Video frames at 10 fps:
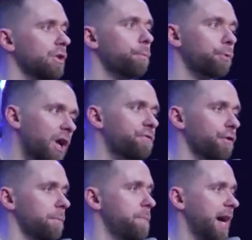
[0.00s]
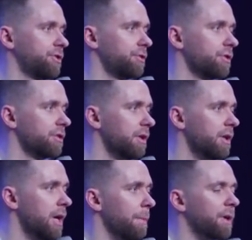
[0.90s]
You pray for your pastors.
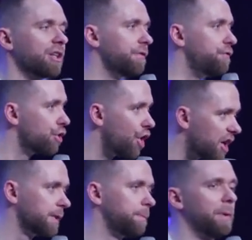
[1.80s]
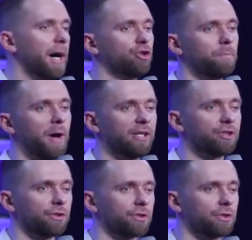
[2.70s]
Because if you gossip about your
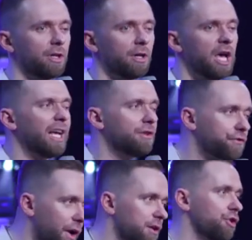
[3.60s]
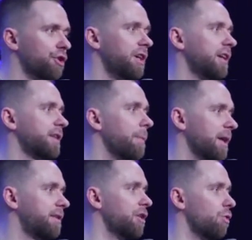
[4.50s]
pastors in front of your kids, I'm going to
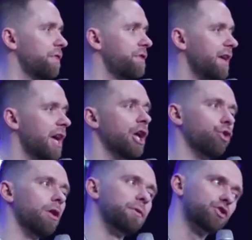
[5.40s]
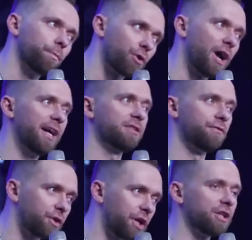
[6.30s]
tell you one thing. Don't be surprised if
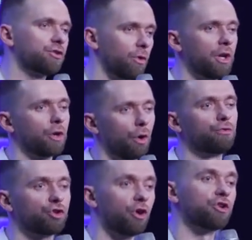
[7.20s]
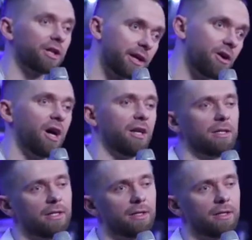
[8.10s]
your kids don't want to go to church later on.